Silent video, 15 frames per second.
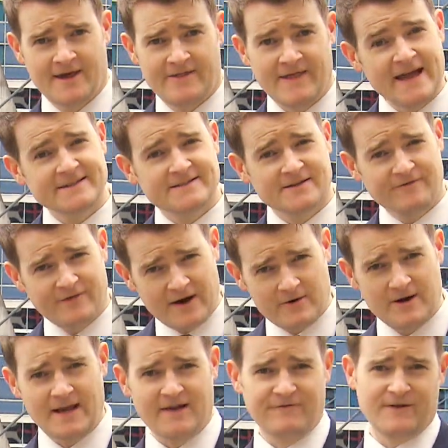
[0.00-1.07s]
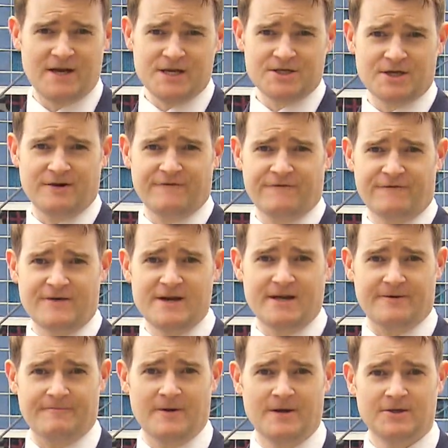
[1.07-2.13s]
That's the very definition of
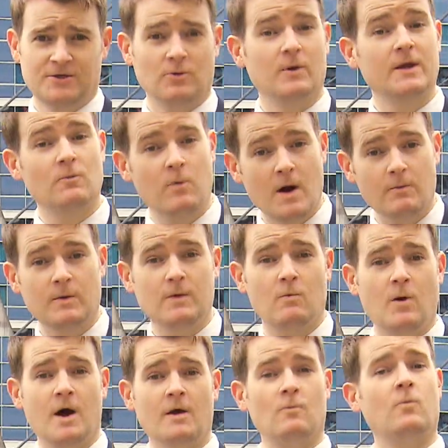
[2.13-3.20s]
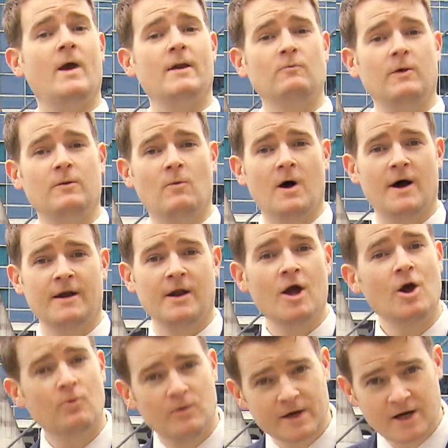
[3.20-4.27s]
freedom. Doing what we want, when we want,
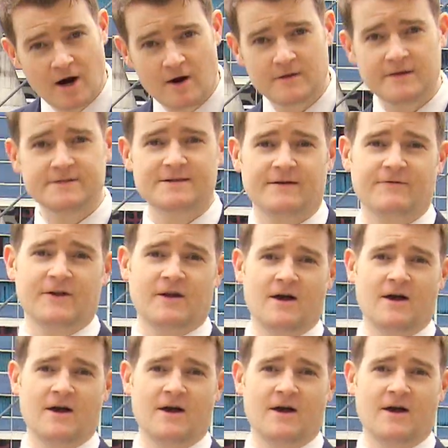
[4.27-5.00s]
regardless of the